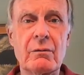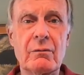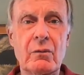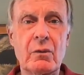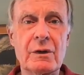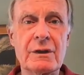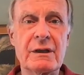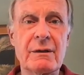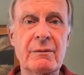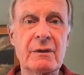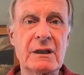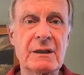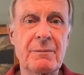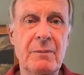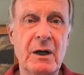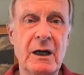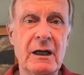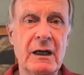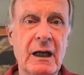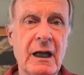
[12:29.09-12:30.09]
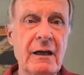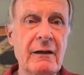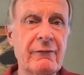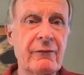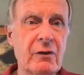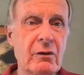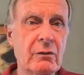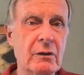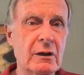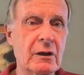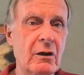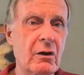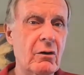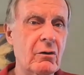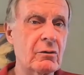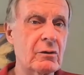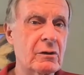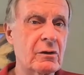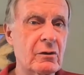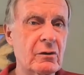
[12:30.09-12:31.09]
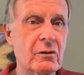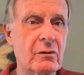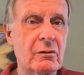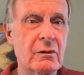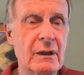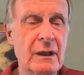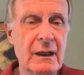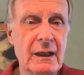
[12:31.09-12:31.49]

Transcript: Wisdom Inspired Life, you can go to